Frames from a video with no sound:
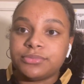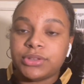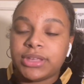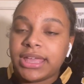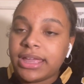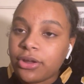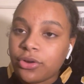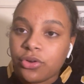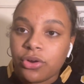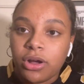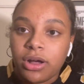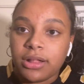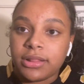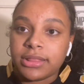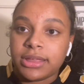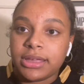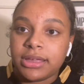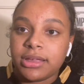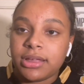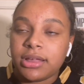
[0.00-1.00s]
King
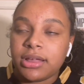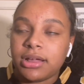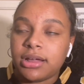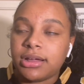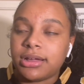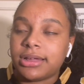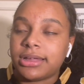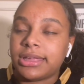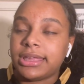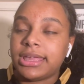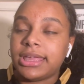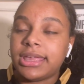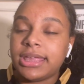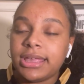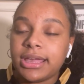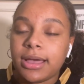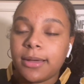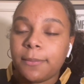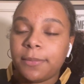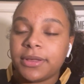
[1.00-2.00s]
Crawley,
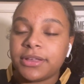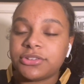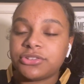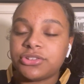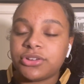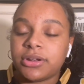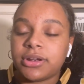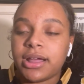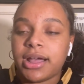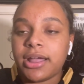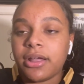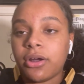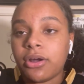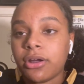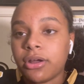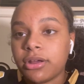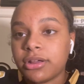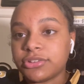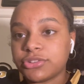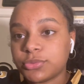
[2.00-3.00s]
he got placed on
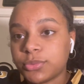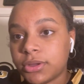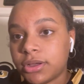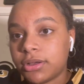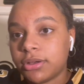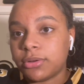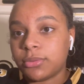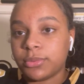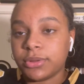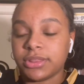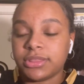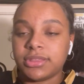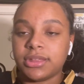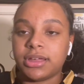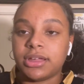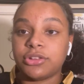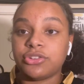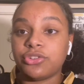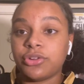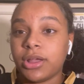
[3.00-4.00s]
IR as well with
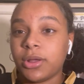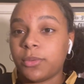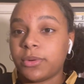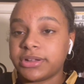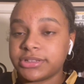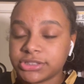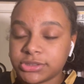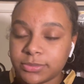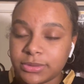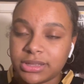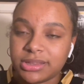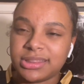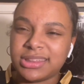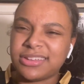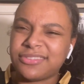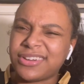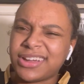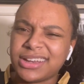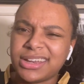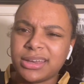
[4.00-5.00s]
Traquan Smith,
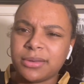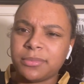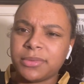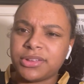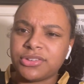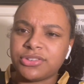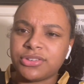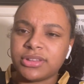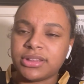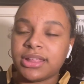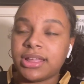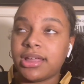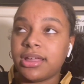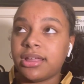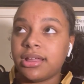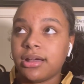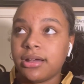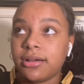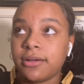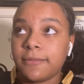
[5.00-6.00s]
if I didn't mention
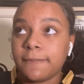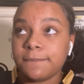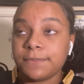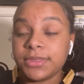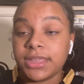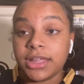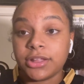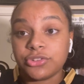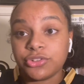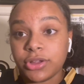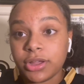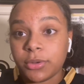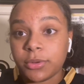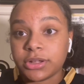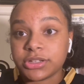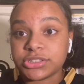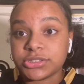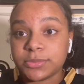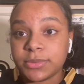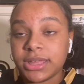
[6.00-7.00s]
that.
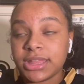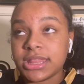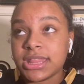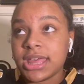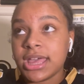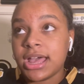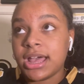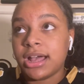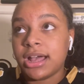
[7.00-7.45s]
Traquan Smith,